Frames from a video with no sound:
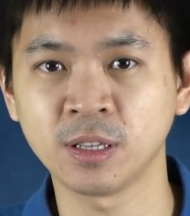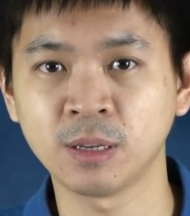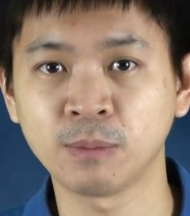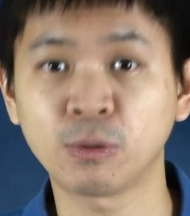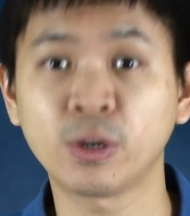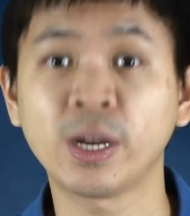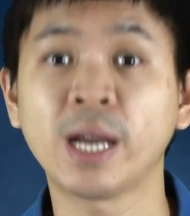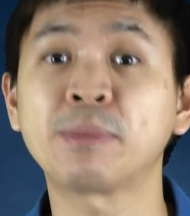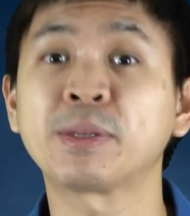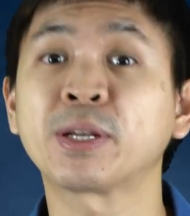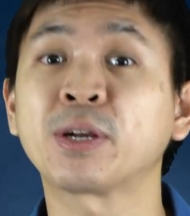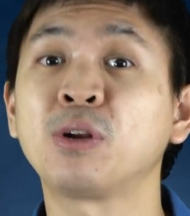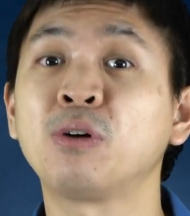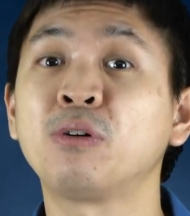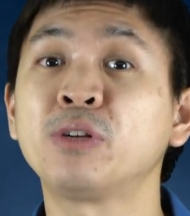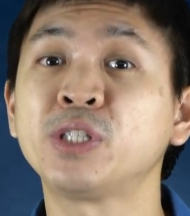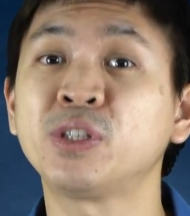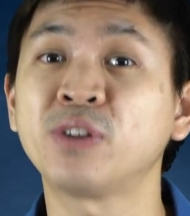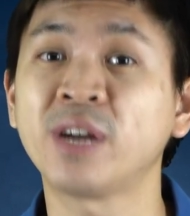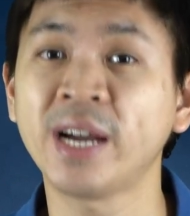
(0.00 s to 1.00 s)
Perhaps
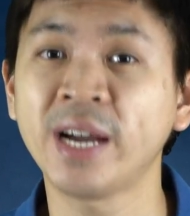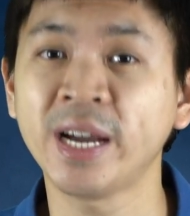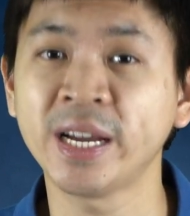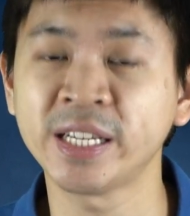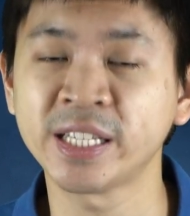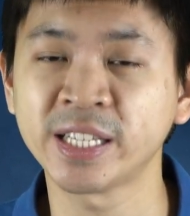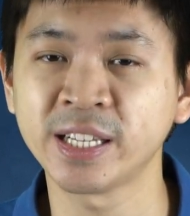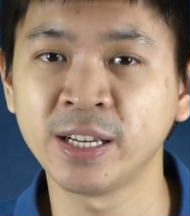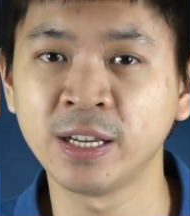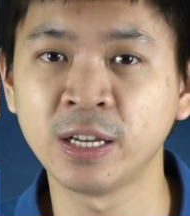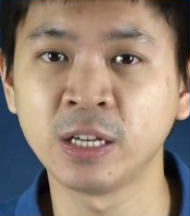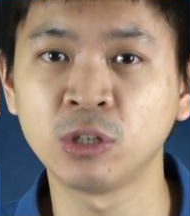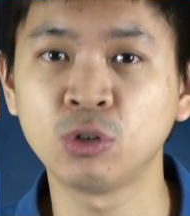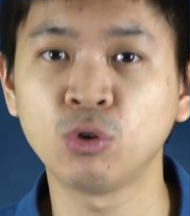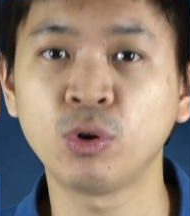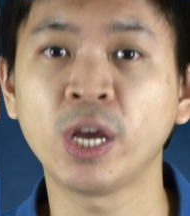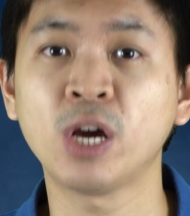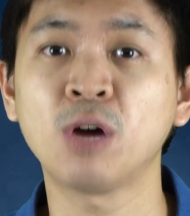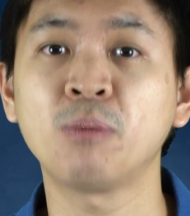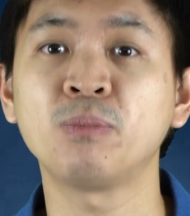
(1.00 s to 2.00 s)
close your eyes to
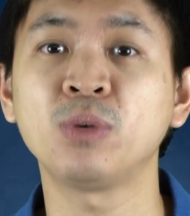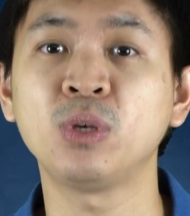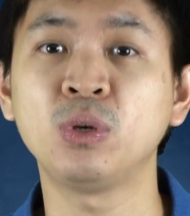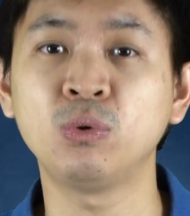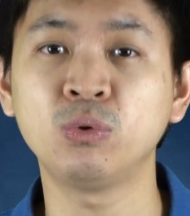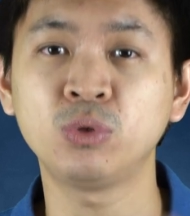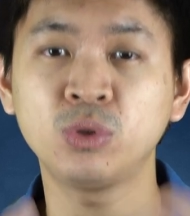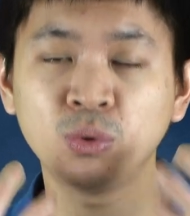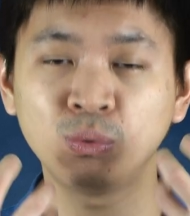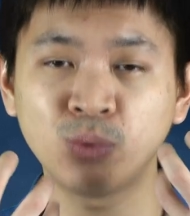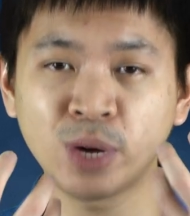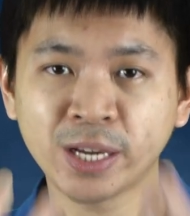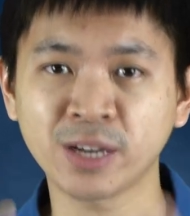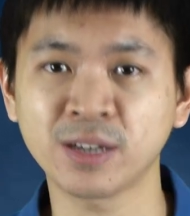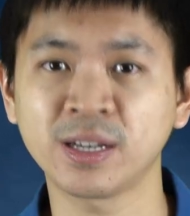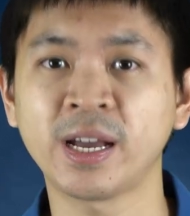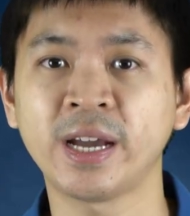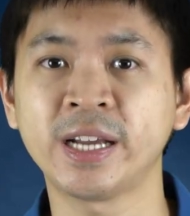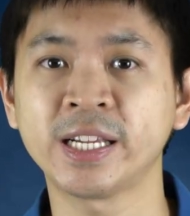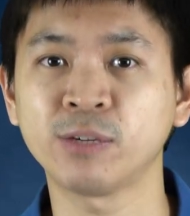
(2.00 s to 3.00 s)
help you to
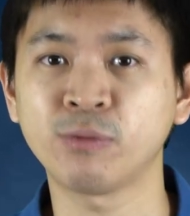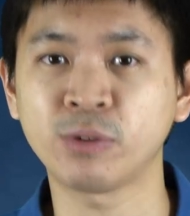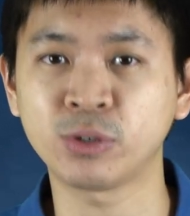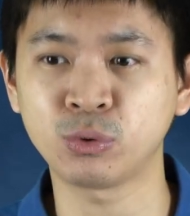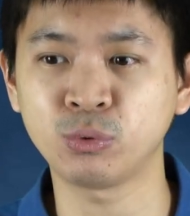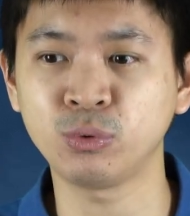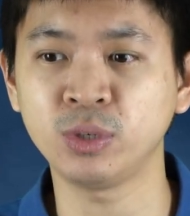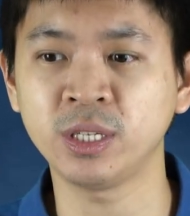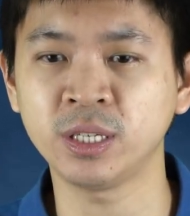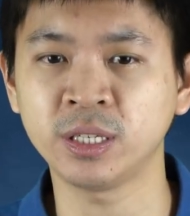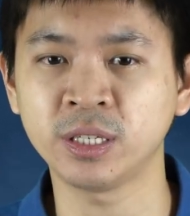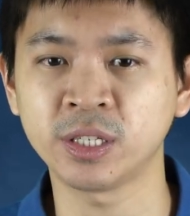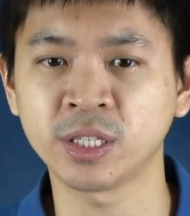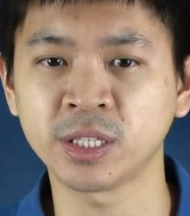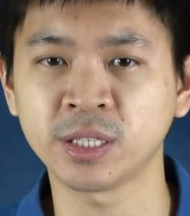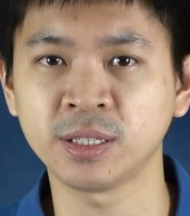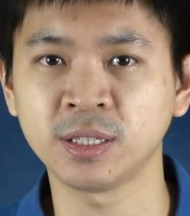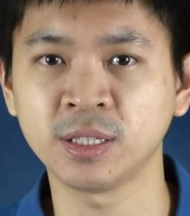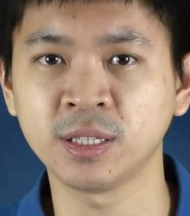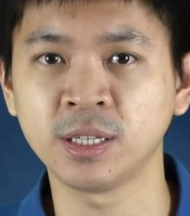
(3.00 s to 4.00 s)
recognize what truly
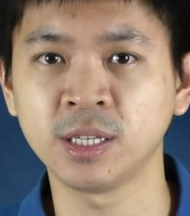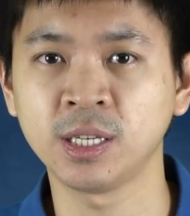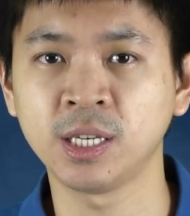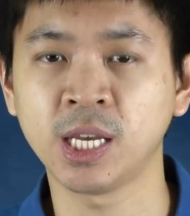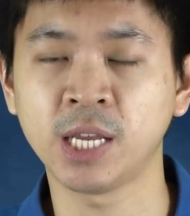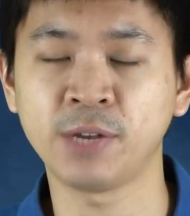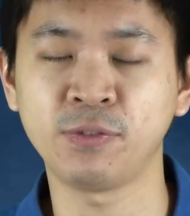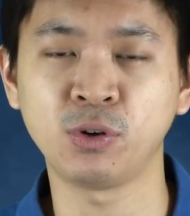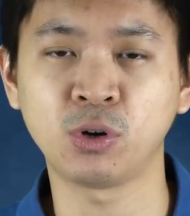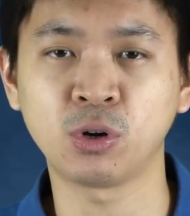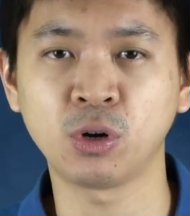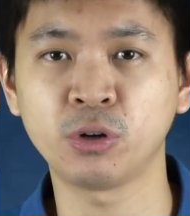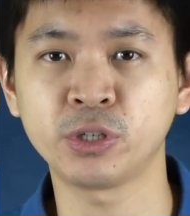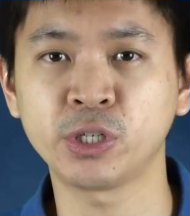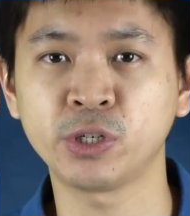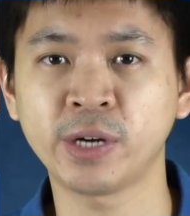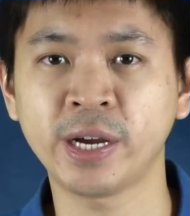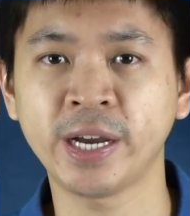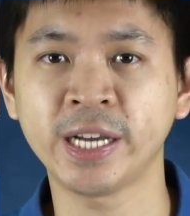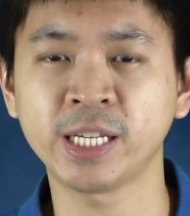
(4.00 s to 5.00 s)
is. And if you close
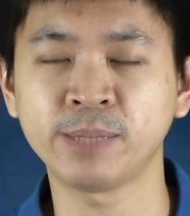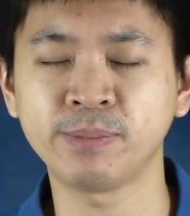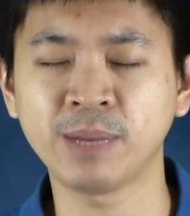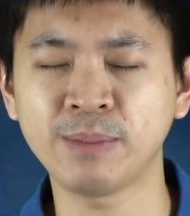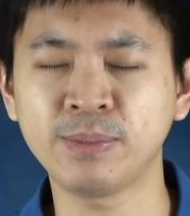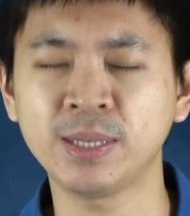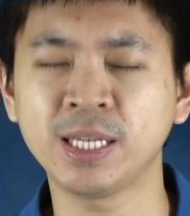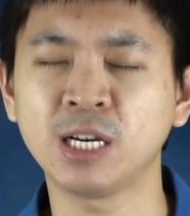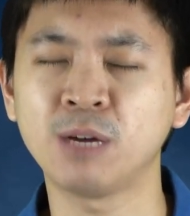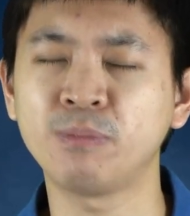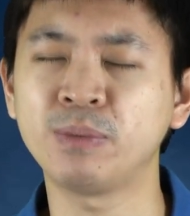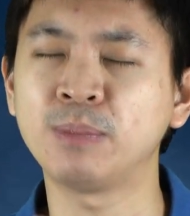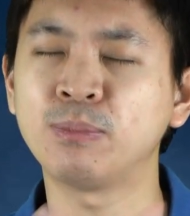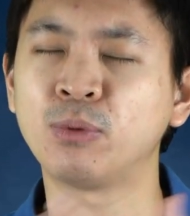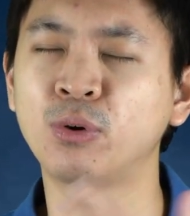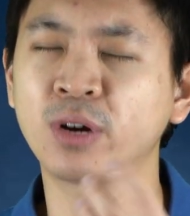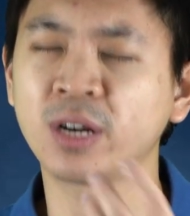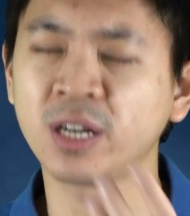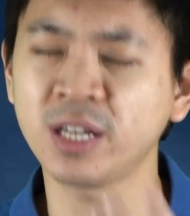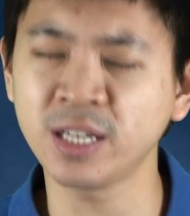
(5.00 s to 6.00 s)
your eyes, maybe it'll be
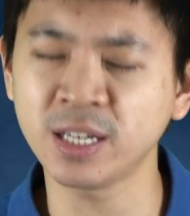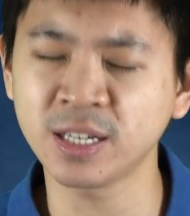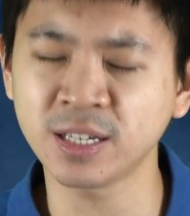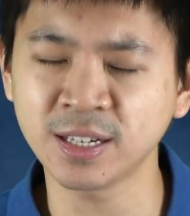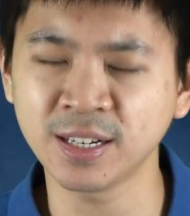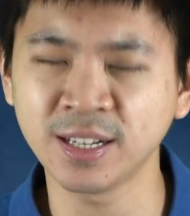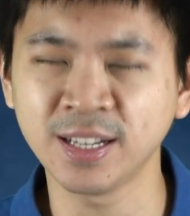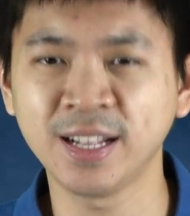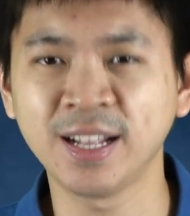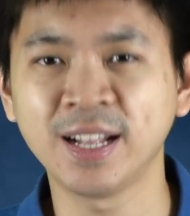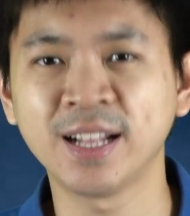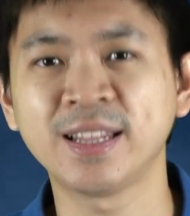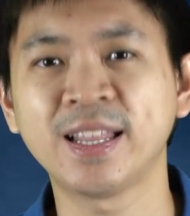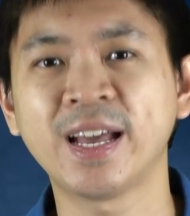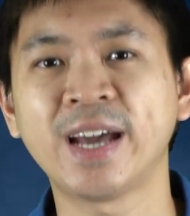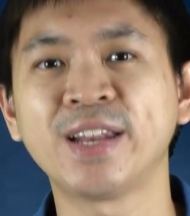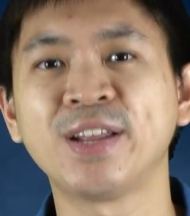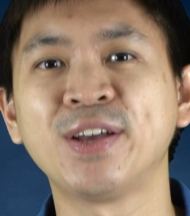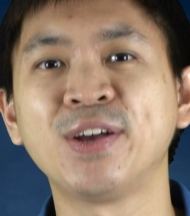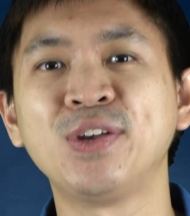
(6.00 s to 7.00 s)
more clear
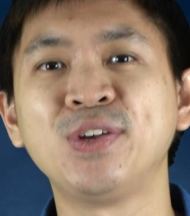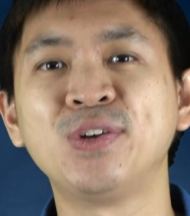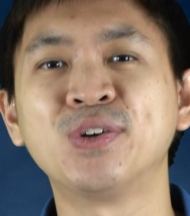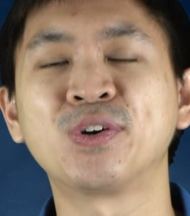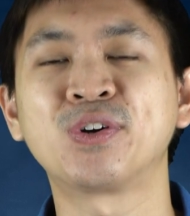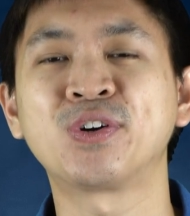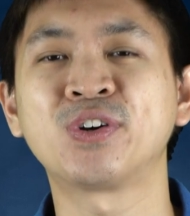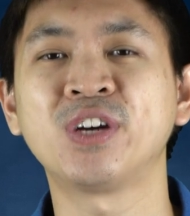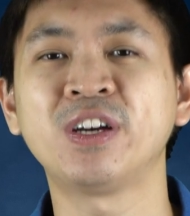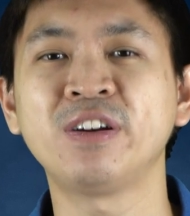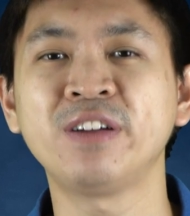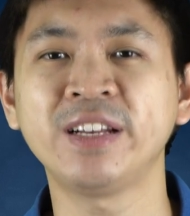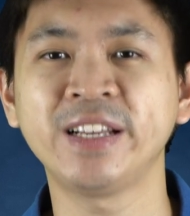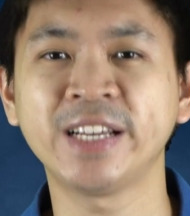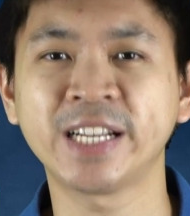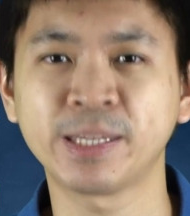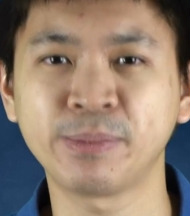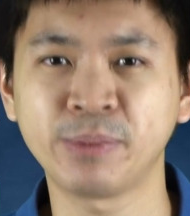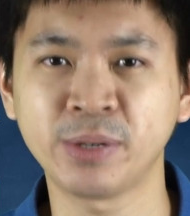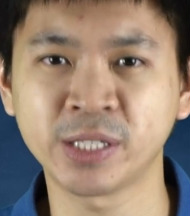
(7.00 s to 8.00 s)
that your current
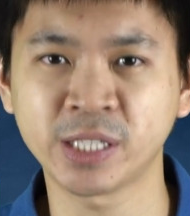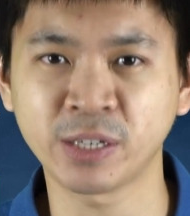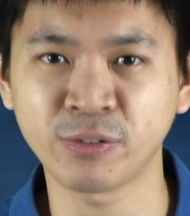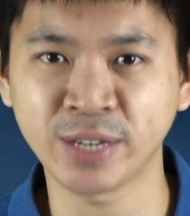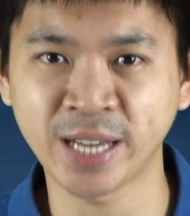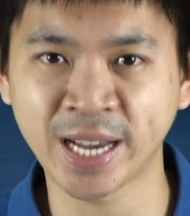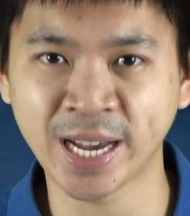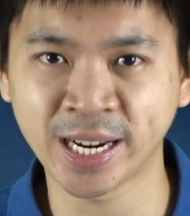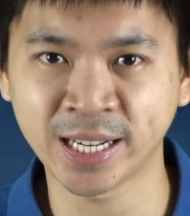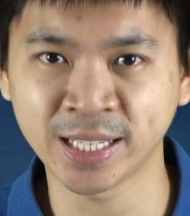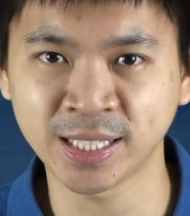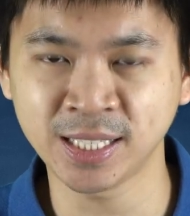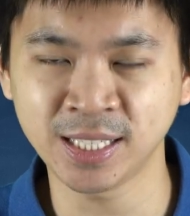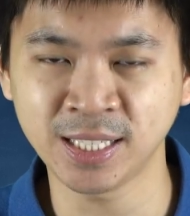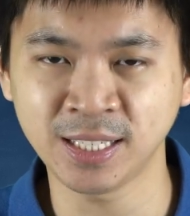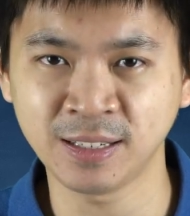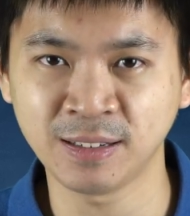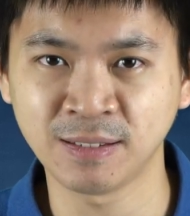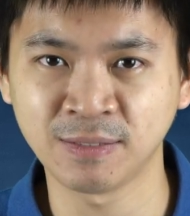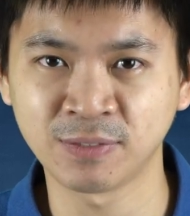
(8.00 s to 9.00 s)
experience of reality,
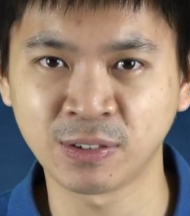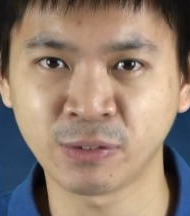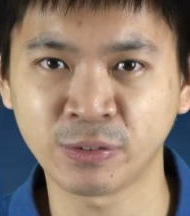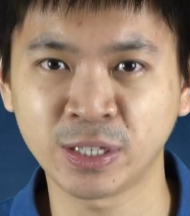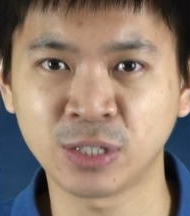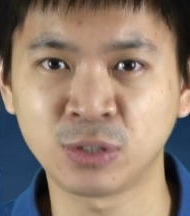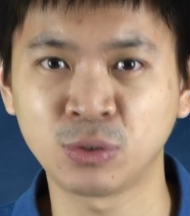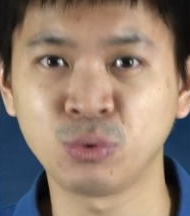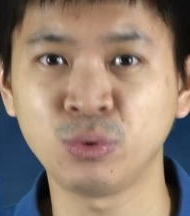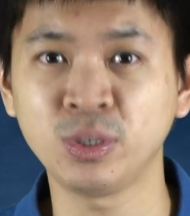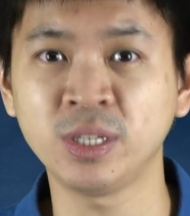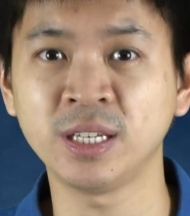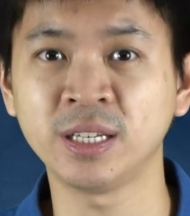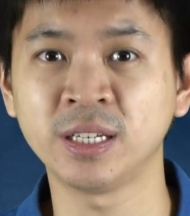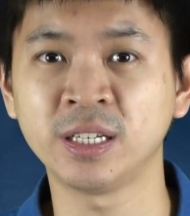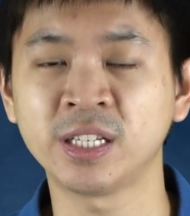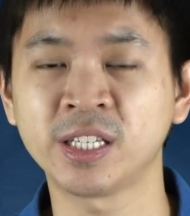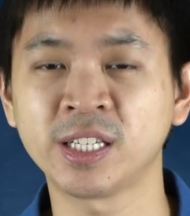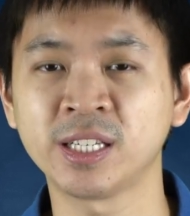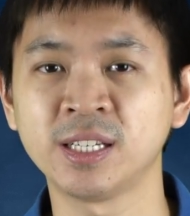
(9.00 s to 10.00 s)
for what it truly
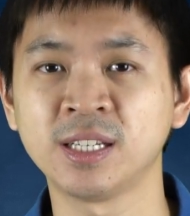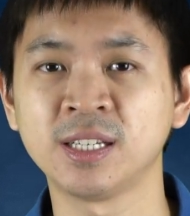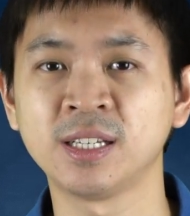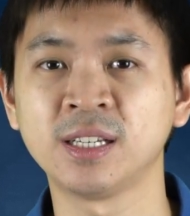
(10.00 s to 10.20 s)
is